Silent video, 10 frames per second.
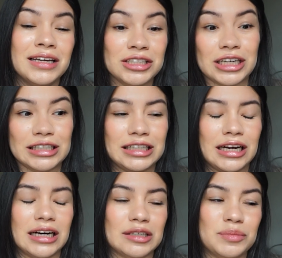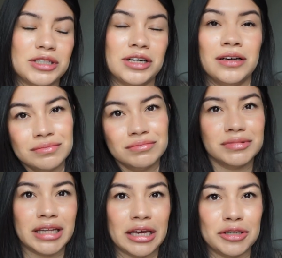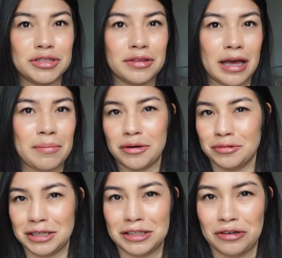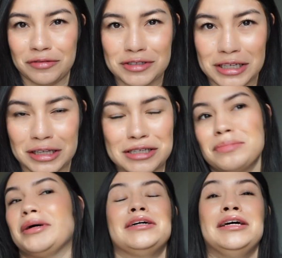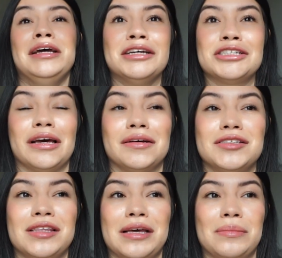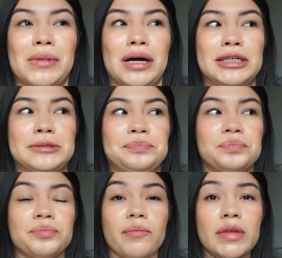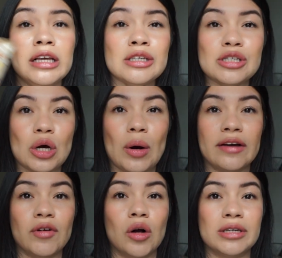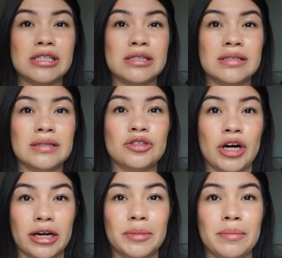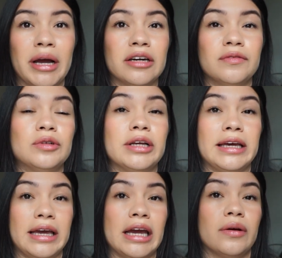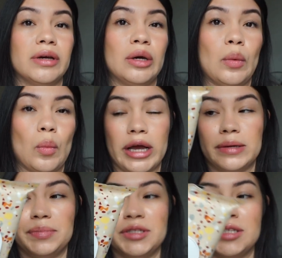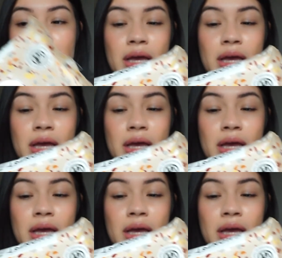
to clean up, which thank you to them. I don't think they'll ever see this, but shout out to them. So I've always tried to be mindful and carry wipes.